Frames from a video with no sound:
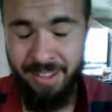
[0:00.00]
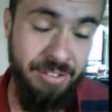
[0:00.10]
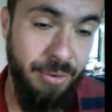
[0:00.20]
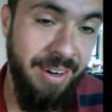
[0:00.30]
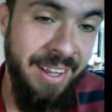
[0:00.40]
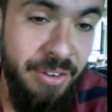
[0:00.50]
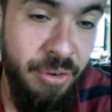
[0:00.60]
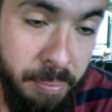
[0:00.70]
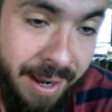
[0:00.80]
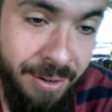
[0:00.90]
to the story,
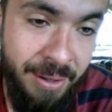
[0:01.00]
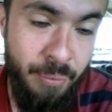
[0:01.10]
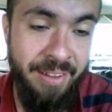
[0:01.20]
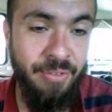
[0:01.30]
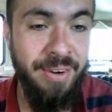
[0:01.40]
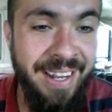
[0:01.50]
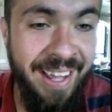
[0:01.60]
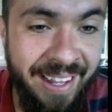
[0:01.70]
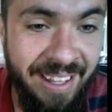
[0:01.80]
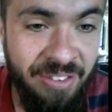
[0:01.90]
Jordan Brown, he waited 3
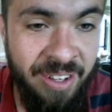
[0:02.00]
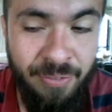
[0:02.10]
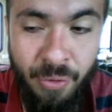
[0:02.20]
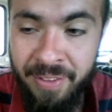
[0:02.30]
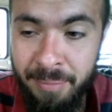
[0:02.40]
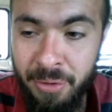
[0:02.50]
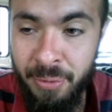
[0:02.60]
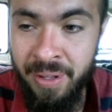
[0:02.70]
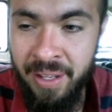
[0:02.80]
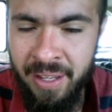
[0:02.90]
days for them
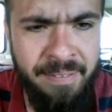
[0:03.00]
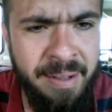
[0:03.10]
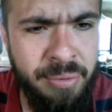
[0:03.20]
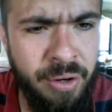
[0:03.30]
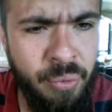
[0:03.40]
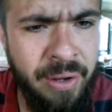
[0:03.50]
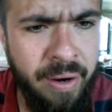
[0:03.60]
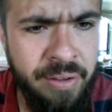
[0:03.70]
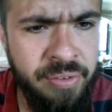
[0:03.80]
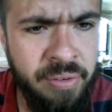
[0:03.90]
to give him sort of
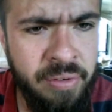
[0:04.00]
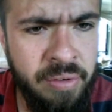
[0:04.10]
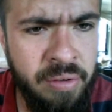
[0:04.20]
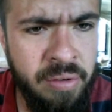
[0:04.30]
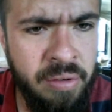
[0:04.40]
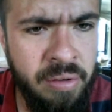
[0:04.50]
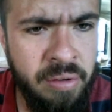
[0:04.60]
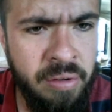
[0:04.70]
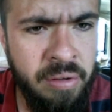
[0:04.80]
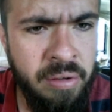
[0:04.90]
recourse.
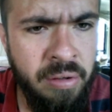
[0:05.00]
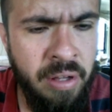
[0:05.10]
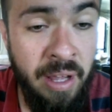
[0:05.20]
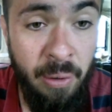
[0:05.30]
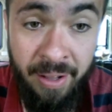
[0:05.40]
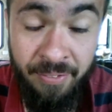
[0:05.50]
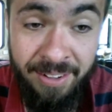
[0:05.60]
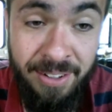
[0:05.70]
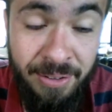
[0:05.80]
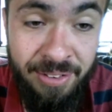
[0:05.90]
And when they failed
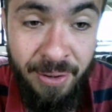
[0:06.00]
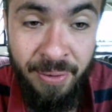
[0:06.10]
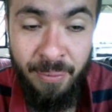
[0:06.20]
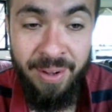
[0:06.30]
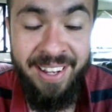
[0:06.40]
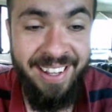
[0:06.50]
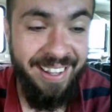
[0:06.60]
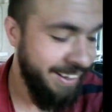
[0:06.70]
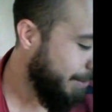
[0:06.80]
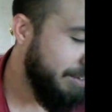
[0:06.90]
to do so, what he
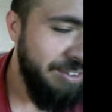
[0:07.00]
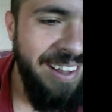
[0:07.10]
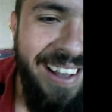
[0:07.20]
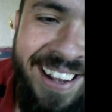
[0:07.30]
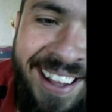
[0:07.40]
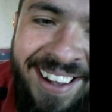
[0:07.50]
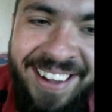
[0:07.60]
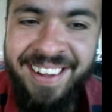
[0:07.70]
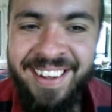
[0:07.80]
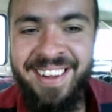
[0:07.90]
did was, like,
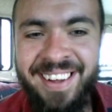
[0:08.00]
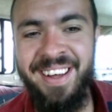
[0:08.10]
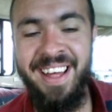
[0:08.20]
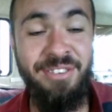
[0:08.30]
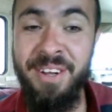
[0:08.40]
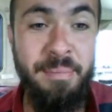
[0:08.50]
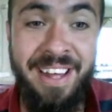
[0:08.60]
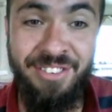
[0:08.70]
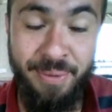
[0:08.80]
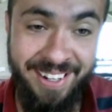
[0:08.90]
as you can
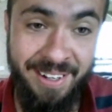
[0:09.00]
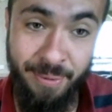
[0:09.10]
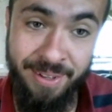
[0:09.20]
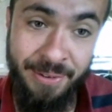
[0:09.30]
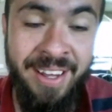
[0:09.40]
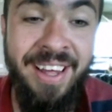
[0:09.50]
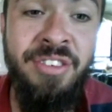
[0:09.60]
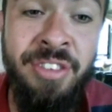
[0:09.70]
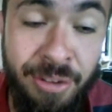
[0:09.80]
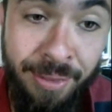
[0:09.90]
imagine, what he would do is
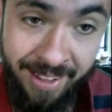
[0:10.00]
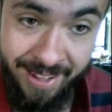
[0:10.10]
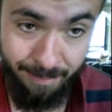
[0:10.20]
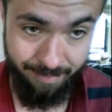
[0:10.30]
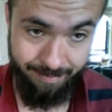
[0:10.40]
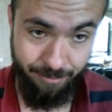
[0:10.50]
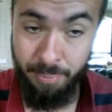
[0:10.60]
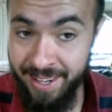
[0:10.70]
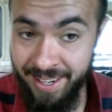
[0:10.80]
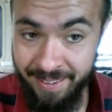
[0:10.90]
sue them for
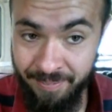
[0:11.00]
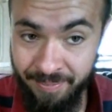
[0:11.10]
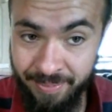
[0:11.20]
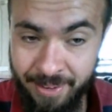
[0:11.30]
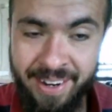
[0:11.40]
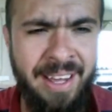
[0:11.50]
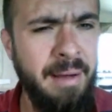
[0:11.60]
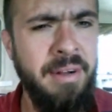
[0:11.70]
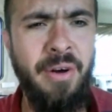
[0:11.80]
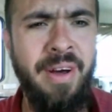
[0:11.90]
money. All right, I'm
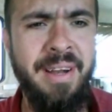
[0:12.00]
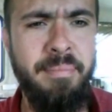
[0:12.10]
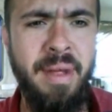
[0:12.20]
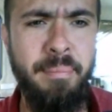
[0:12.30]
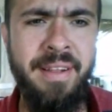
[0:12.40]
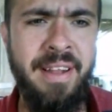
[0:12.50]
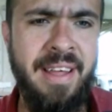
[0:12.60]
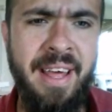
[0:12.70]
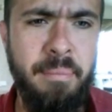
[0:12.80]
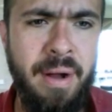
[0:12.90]
gonna go ahead and bet that the
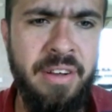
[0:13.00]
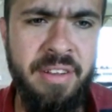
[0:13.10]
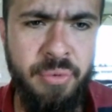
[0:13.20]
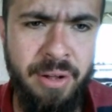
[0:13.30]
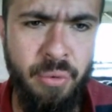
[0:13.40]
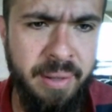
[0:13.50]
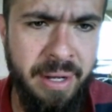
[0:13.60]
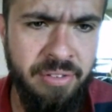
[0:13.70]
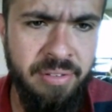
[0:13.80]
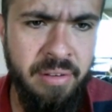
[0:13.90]
cake probably cost him around 20
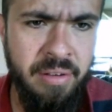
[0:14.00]
bucks.